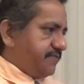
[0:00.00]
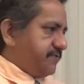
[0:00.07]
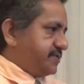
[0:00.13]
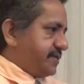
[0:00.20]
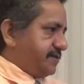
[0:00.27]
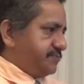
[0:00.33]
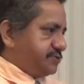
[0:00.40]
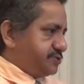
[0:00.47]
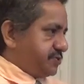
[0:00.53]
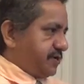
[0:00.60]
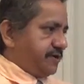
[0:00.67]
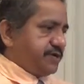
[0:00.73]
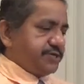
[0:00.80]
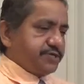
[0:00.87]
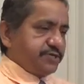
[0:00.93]
every time we
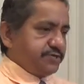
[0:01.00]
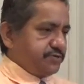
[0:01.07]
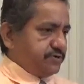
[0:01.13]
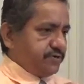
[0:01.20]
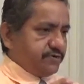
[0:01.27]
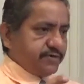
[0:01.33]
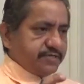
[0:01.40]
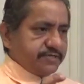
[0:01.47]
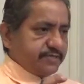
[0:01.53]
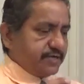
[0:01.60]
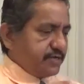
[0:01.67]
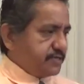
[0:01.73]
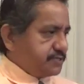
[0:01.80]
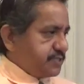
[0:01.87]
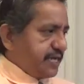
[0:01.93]
saw each other
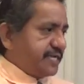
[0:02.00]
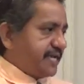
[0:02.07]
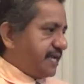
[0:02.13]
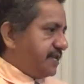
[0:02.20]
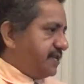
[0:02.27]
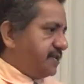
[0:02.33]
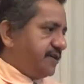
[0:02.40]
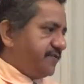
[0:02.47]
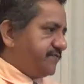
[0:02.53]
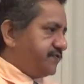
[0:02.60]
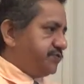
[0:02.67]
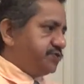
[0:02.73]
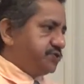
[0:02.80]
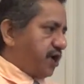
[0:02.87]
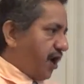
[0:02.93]
and saying I
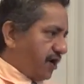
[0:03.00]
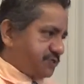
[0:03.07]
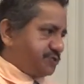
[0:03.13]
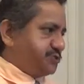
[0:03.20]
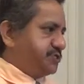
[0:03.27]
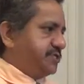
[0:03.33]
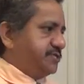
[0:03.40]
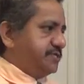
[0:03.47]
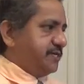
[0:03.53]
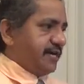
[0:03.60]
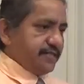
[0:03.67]
love you constantly.